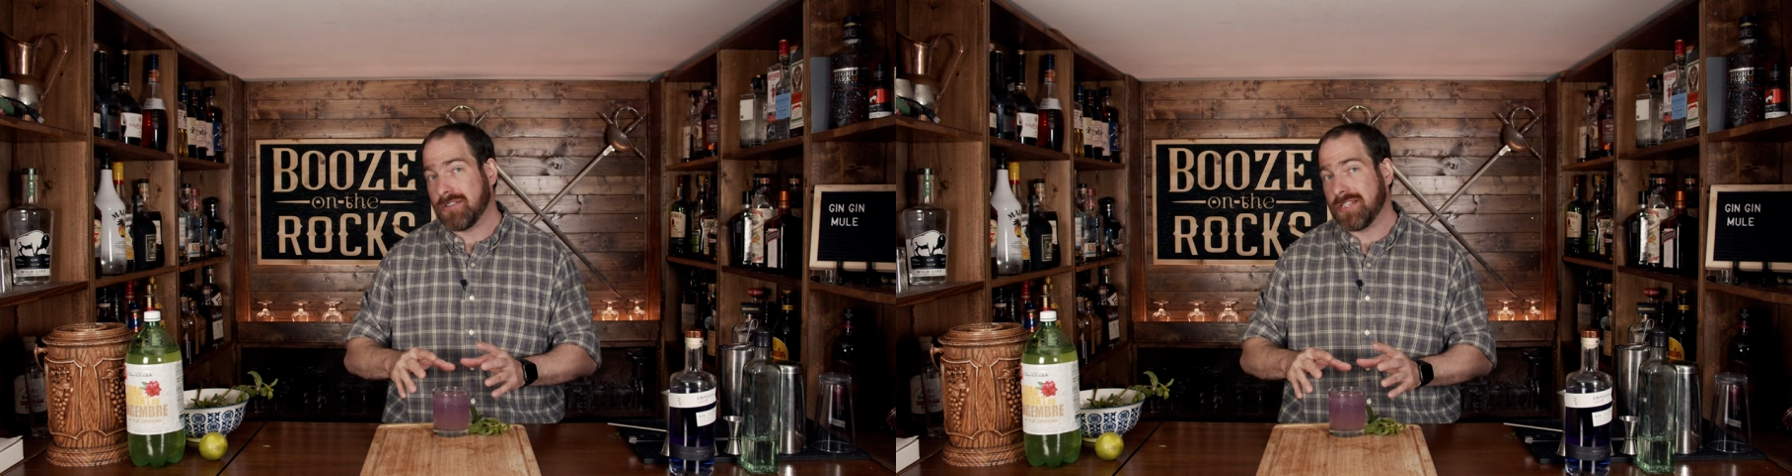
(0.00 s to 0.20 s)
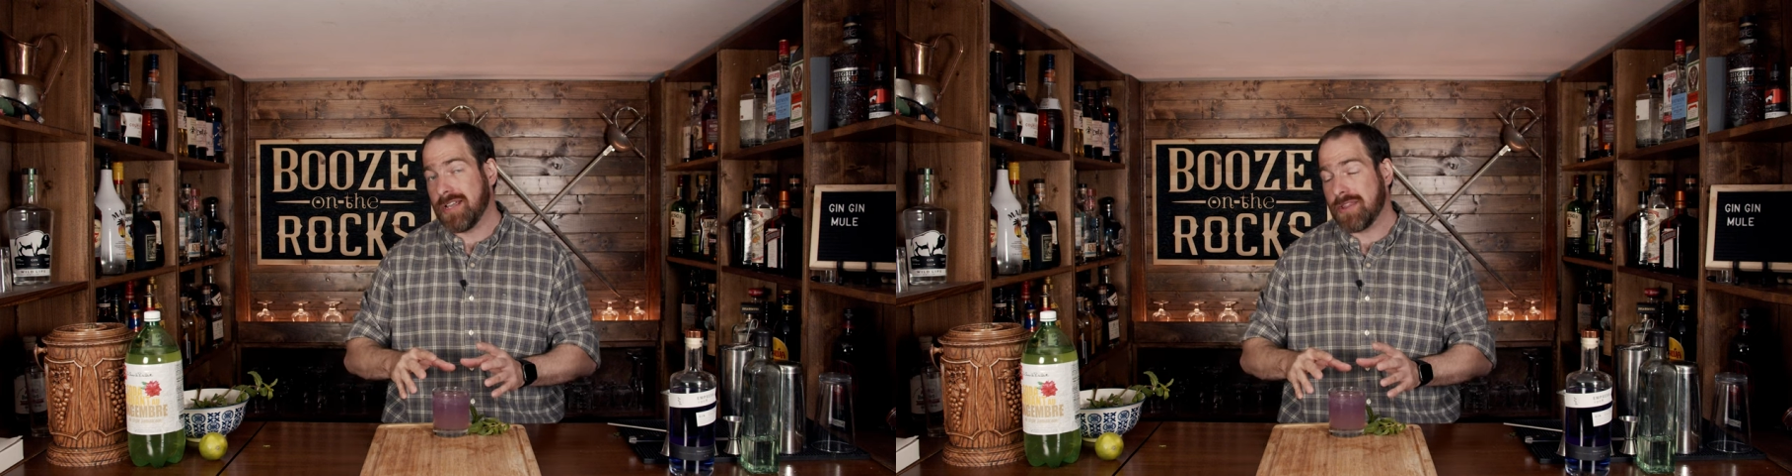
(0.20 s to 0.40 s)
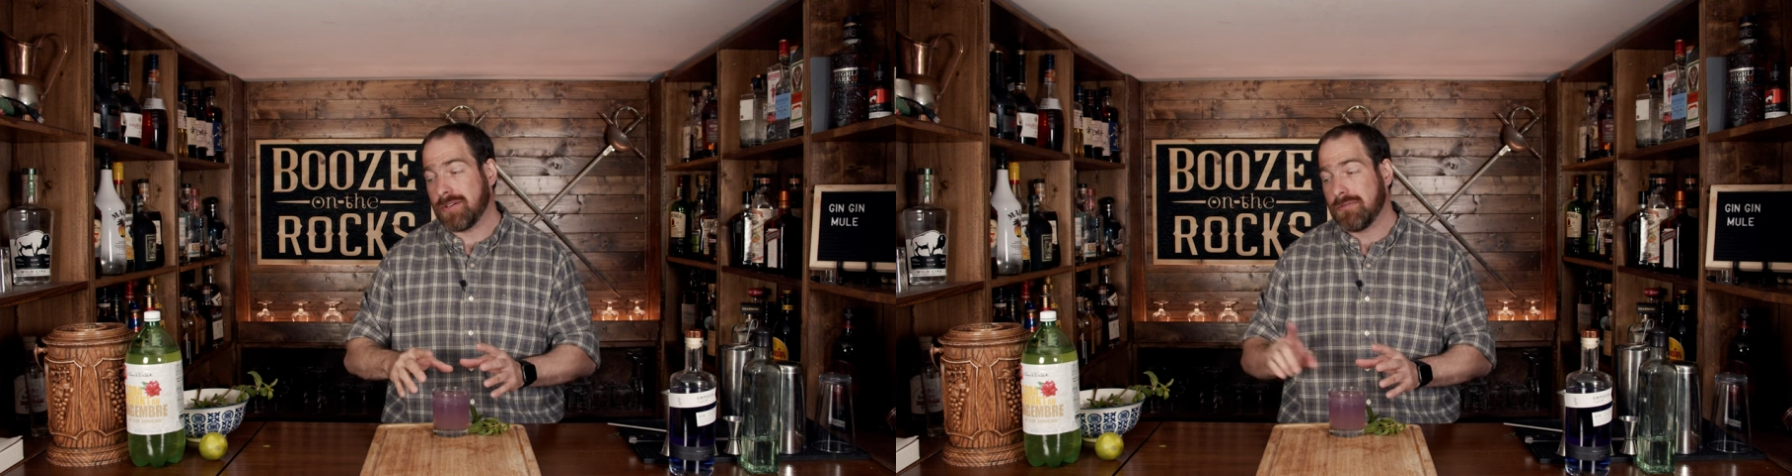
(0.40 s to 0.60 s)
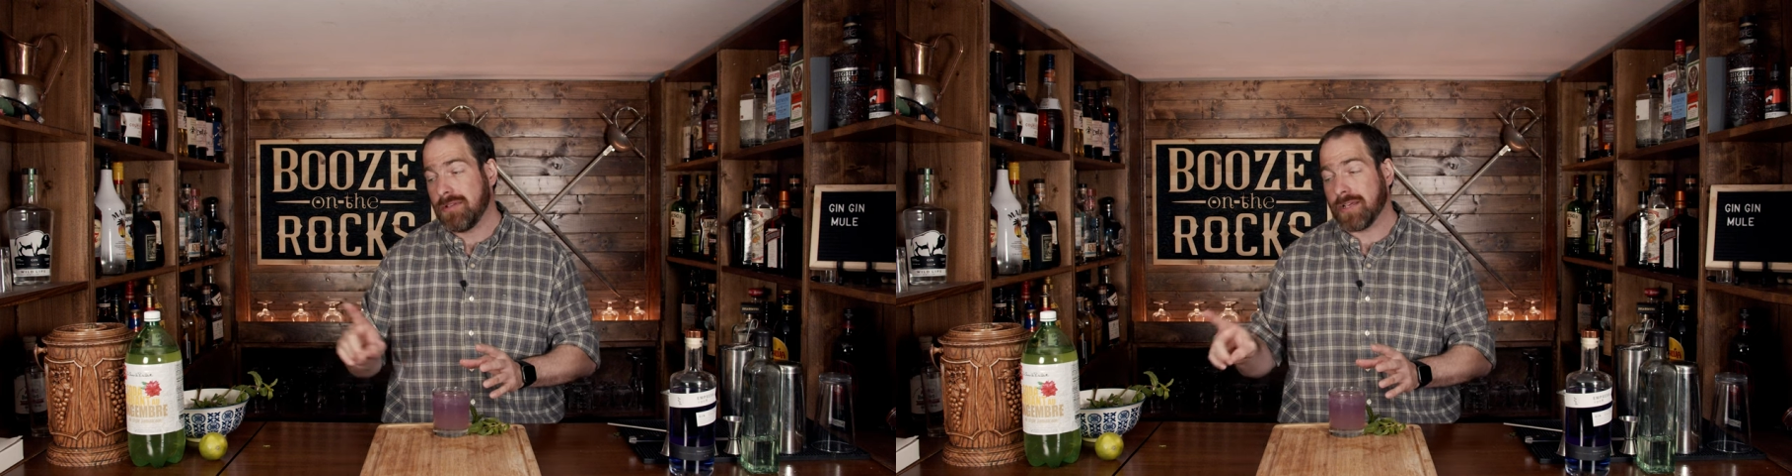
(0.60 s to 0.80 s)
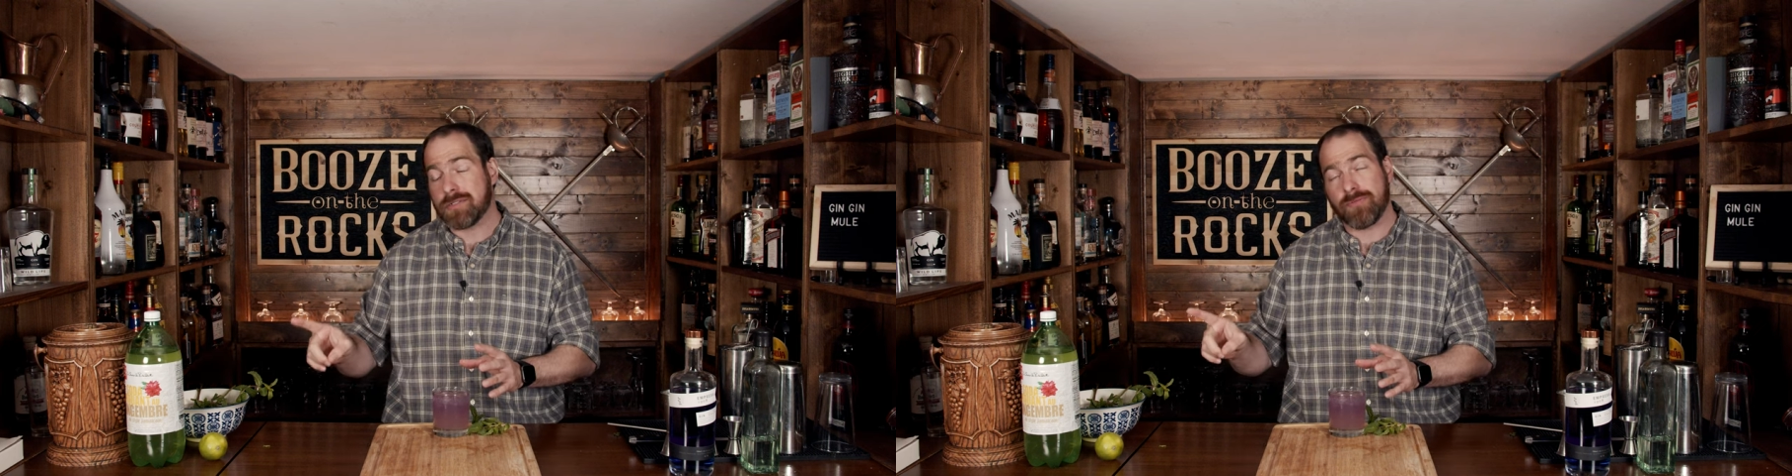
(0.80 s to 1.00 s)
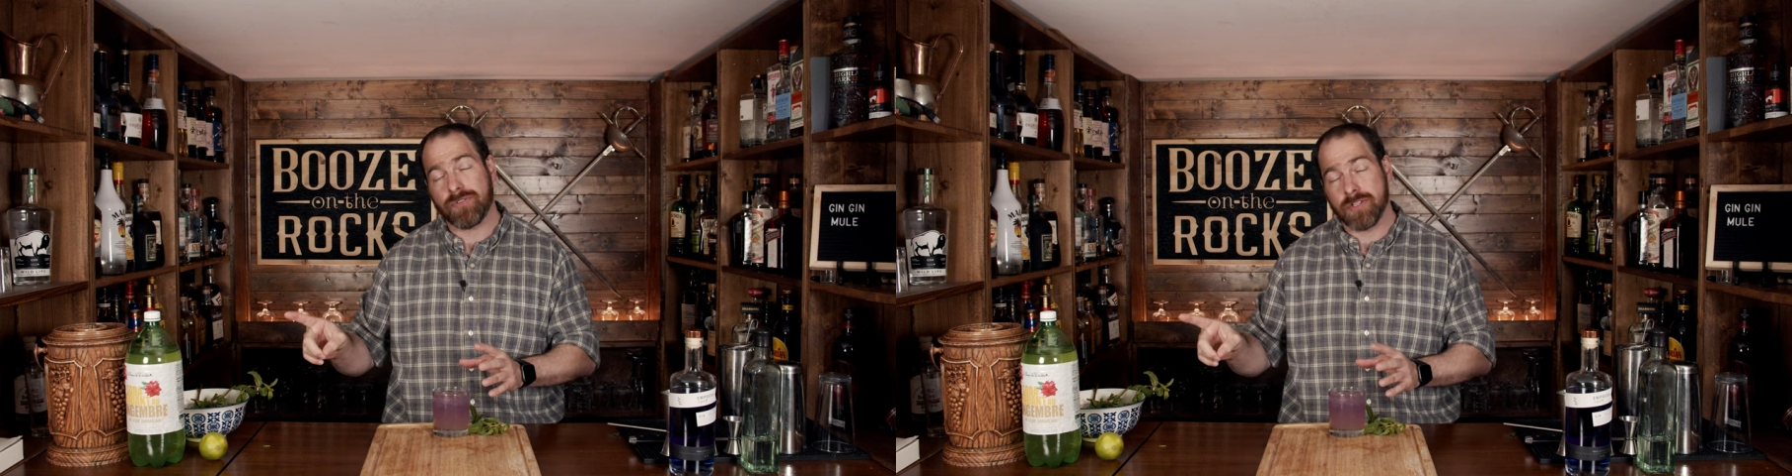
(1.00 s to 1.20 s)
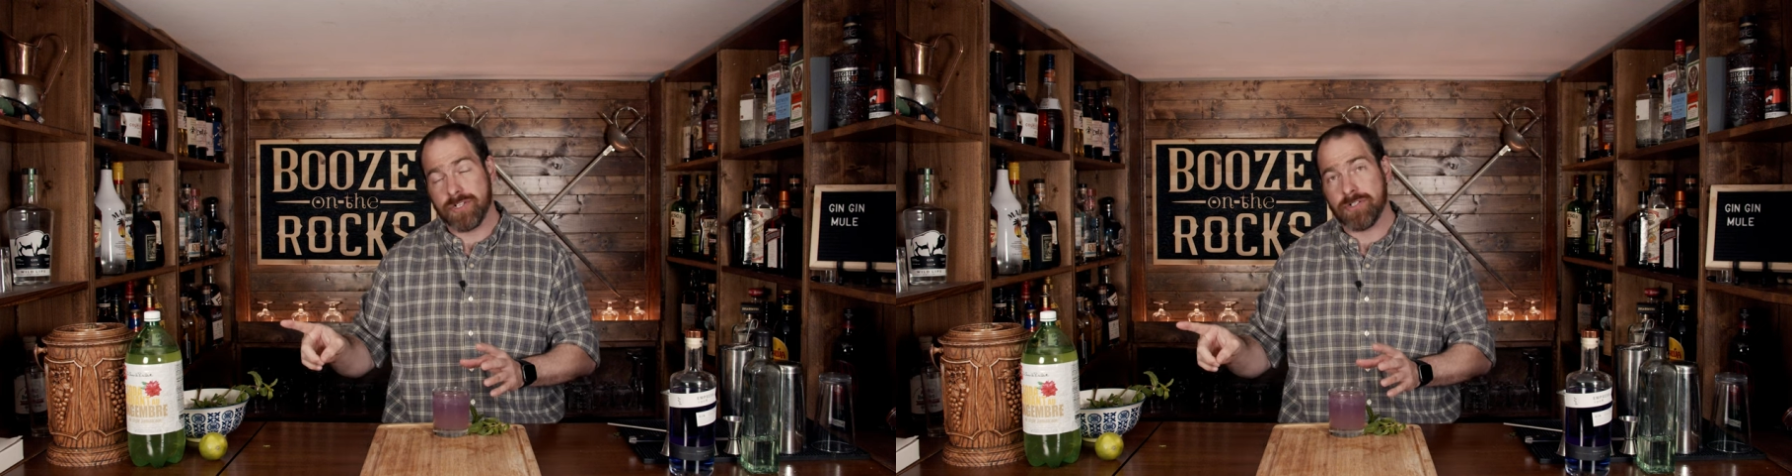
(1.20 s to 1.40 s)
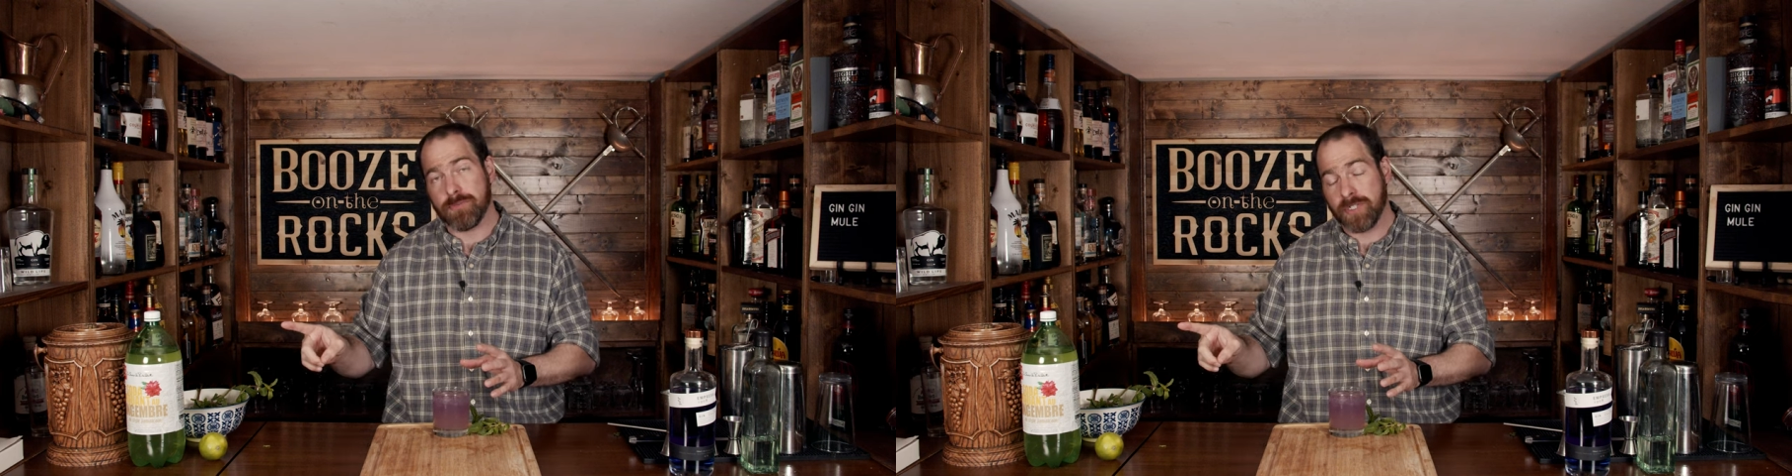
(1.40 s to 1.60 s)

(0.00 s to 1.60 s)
together, except for the ginger